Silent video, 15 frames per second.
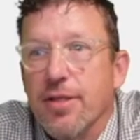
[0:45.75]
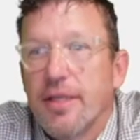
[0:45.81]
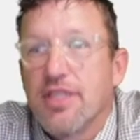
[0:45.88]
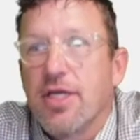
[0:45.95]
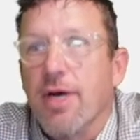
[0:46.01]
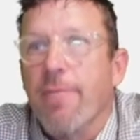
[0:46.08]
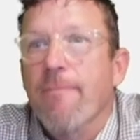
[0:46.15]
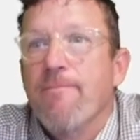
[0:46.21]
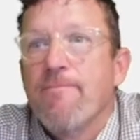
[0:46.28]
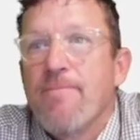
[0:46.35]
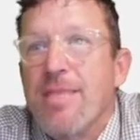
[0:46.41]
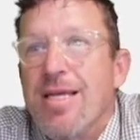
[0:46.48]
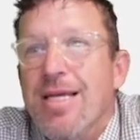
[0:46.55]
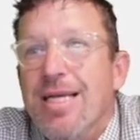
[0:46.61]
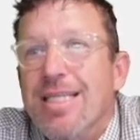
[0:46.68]
go.
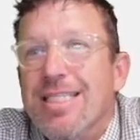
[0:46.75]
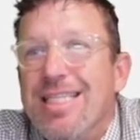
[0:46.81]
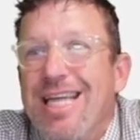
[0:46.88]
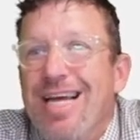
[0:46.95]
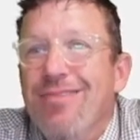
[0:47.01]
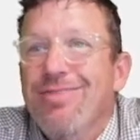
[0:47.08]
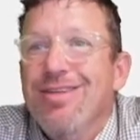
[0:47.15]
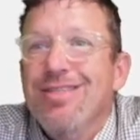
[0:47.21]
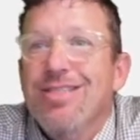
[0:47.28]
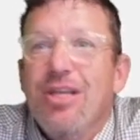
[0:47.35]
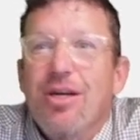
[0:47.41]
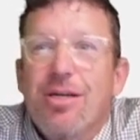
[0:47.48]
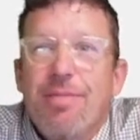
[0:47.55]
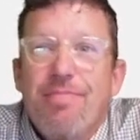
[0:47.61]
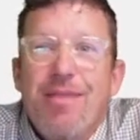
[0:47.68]
Today we're going to
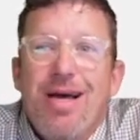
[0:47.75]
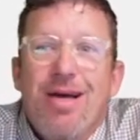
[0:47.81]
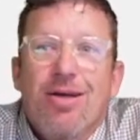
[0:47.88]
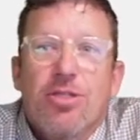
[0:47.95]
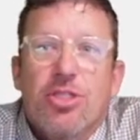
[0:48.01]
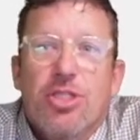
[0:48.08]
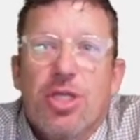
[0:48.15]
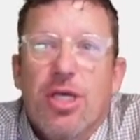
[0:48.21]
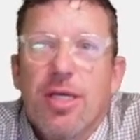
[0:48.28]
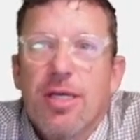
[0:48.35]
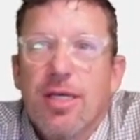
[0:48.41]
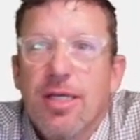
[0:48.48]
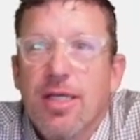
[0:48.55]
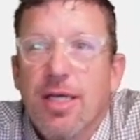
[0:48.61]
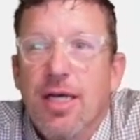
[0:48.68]
talk about
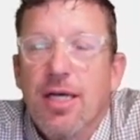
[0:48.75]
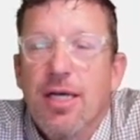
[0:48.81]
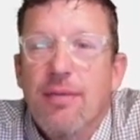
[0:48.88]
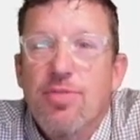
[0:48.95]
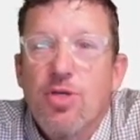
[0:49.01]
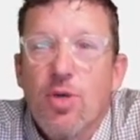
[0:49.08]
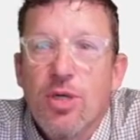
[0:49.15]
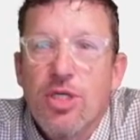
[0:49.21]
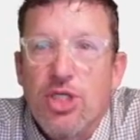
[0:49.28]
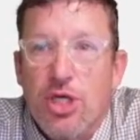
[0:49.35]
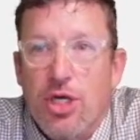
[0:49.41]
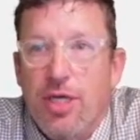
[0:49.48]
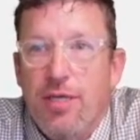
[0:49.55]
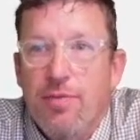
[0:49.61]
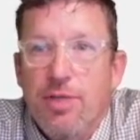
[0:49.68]
your
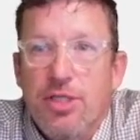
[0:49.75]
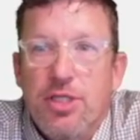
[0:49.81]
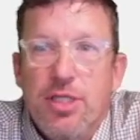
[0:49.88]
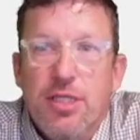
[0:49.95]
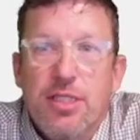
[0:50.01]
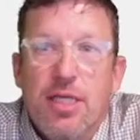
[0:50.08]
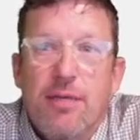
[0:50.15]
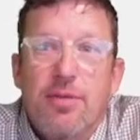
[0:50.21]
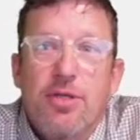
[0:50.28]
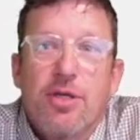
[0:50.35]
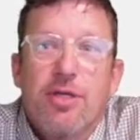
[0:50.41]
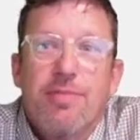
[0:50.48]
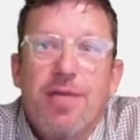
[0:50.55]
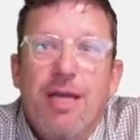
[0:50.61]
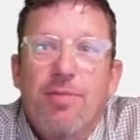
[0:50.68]
target, which is you're going
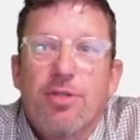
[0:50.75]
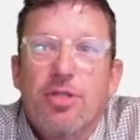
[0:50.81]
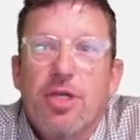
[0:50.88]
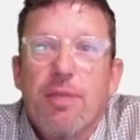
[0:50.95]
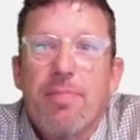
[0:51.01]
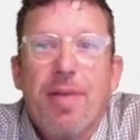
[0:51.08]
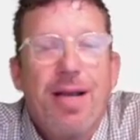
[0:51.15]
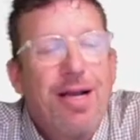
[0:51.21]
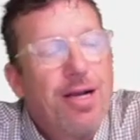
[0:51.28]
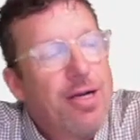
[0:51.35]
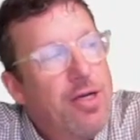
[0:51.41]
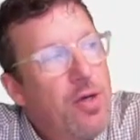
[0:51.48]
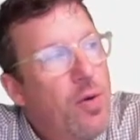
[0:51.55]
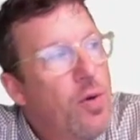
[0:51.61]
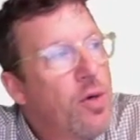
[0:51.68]
to be able to compare
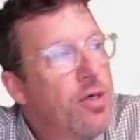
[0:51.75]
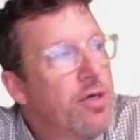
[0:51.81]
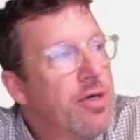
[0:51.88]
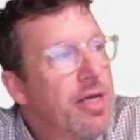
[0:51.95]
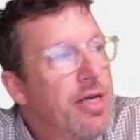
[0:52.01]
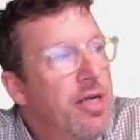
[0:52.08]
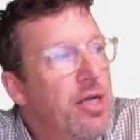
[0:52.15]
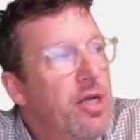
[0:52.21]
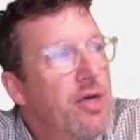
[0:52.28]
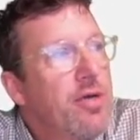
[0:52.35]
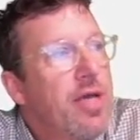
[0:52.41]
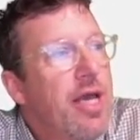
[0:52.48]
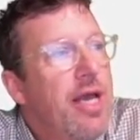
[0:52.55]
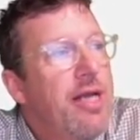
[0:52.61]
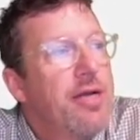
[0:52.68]
and order and
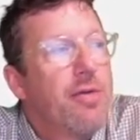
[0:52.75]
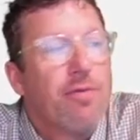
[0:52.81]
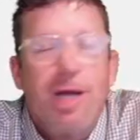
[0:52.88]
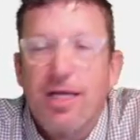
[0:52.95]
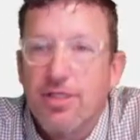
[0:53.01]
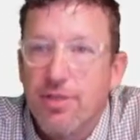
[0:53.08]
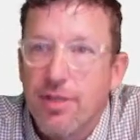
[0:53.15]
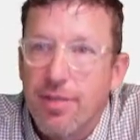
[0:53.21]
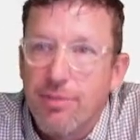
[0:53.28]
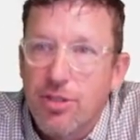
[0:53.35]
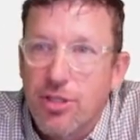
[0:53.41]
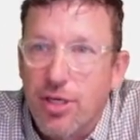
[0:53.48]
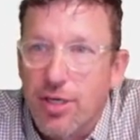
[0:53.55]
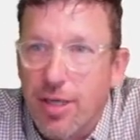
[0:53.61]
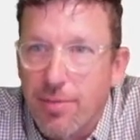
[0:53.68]
locate irrational numbers
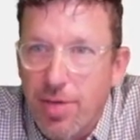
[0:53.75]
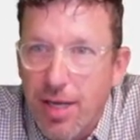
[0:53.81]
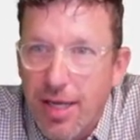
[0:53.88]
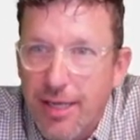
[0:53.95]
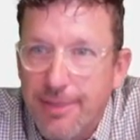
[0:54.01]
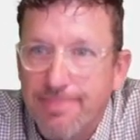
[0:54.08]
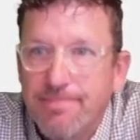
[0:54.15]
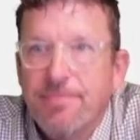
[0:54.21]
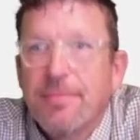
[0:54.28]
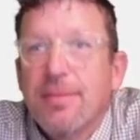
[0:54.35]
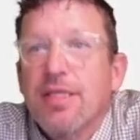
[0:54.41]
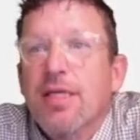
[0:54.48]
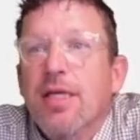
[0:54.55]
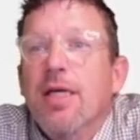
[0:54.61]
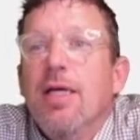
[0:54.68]
on a number line.
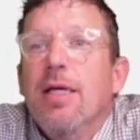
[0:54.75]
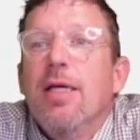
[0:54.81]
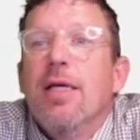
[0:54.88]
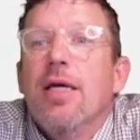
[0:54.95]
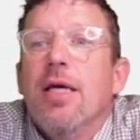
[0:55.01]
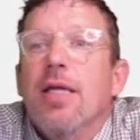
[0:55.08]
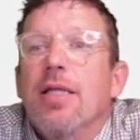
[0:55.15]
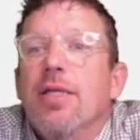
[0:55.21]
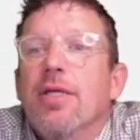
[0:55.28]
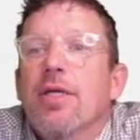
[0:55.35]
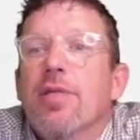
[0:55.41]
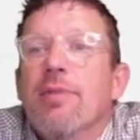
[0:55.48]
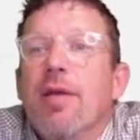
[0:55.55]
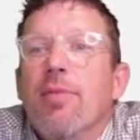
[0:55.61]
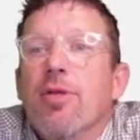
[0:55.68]
And then you're
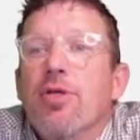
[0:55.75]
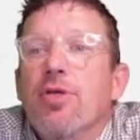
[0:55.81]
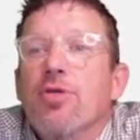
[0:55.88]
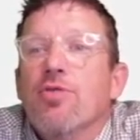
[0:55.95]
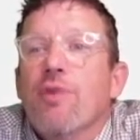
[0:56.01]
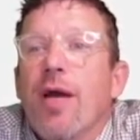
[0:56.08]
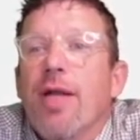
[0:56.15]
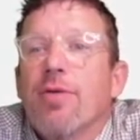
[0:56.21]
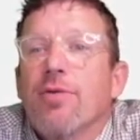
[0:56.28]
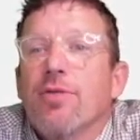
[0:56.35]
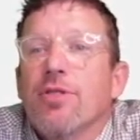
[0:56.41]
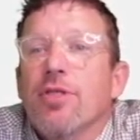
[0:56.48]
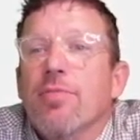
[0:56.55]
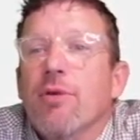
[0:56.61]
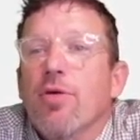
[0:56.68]
going to be able to use radicals
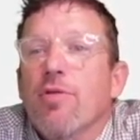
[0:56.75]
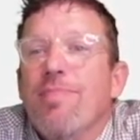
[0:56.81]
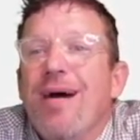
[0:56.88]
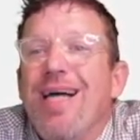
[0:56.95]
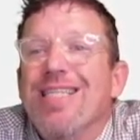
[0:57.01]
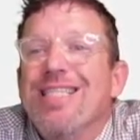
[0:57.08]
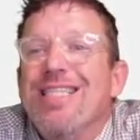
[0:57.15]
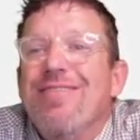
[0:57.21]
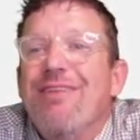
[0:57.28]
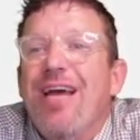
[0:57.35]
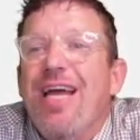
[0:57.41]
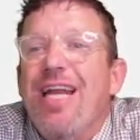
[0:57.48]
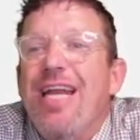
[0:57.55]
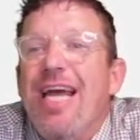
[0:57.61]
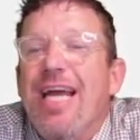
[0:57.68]
that are both positive
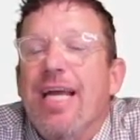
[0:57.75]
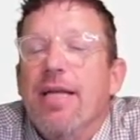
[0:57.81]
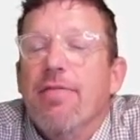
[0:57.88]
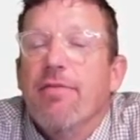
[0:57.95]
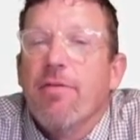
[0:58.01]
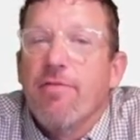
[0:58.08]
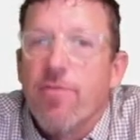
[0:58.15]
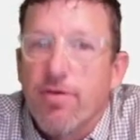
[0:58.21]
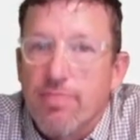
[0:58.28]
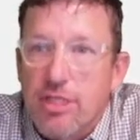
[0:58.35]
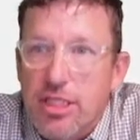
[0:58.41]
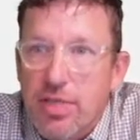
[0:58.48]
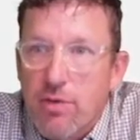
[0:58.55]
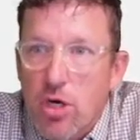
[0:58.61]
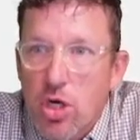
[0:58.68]
and negative from
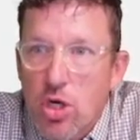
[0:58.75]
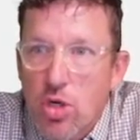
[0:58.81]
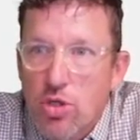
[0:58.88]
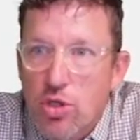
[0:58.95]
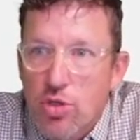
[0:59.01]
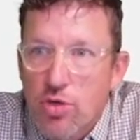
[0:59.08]
0 to